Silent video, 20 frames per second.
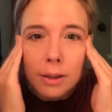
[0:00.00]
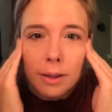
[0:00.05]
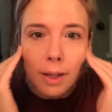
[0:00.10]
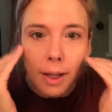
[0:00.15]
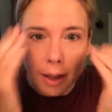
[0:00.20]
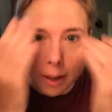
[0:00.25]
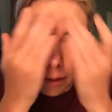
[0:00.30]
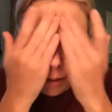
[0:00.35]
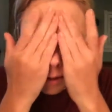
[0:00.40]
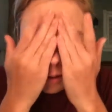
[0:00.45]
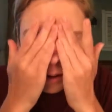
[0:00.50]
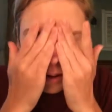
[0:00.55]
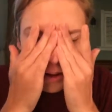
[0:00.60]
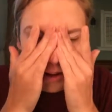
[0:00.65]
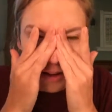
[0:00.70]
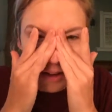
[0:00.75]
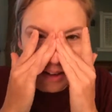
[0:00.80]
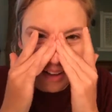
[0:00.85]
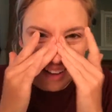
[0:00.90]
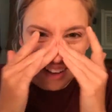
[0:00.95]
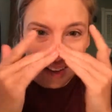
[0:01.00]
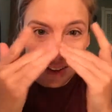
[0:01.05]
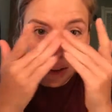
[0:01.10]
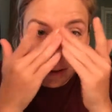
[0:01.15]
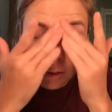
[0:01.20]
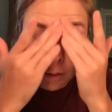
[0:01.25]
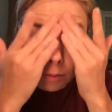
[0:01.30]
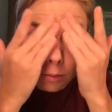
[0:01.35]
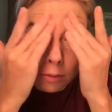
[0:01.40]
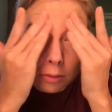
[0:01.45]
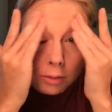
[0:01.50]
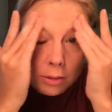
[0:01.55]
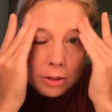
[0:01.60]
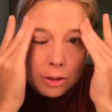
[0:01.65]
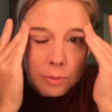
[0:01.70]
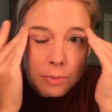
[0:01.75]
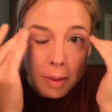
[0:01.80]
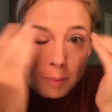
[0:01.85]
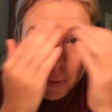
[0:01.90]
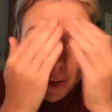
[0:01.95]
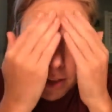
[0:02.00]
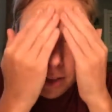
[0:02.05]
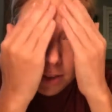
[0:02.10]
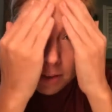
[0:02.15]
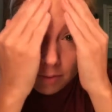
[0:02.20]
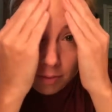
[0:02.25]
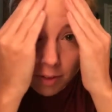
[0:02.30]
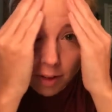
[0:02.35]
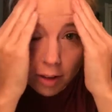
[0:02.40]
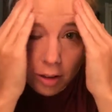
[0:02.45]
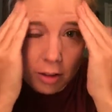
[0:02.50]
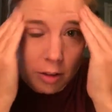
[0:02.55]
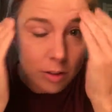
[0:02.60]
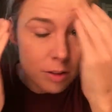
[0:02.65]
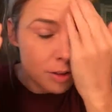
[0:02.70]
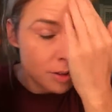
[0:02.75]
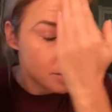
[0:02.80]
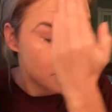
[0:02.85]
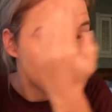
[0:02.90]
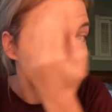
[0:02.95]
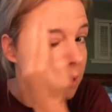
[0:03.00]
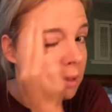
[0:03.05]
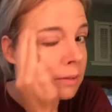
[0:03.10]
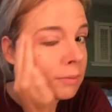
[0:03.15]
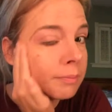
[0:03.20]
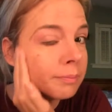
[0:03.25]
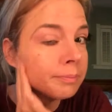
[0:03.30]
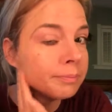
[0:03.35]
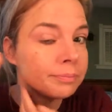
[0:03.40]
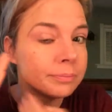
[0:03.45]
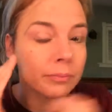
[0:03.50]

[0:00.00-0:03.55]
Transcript: yet, you know, do my best to fake good skin,